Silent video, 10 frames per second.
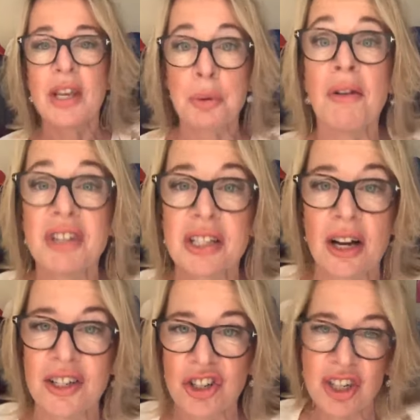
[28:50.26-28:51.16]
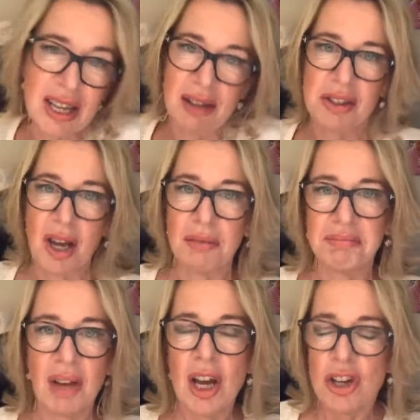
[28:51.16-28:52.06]
That's what I've decided she sounds like.
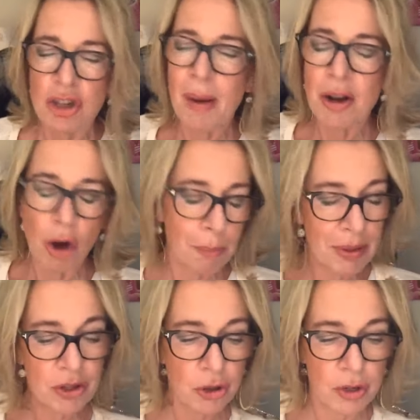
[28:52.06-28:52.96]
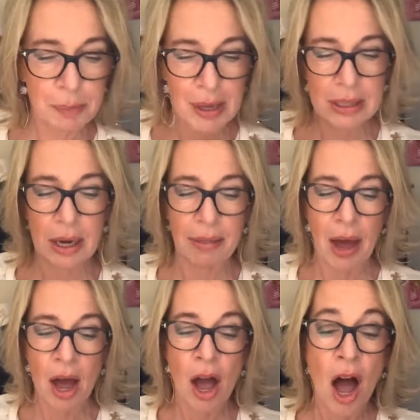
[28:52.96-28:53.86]
She might not, but the story's better like
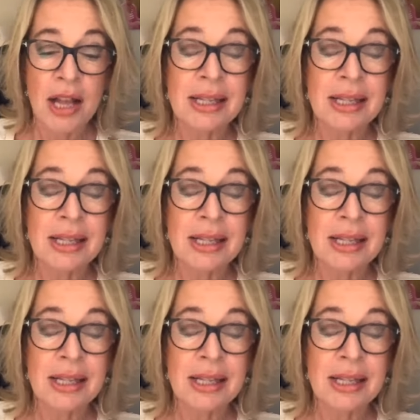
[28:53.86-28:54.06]
that.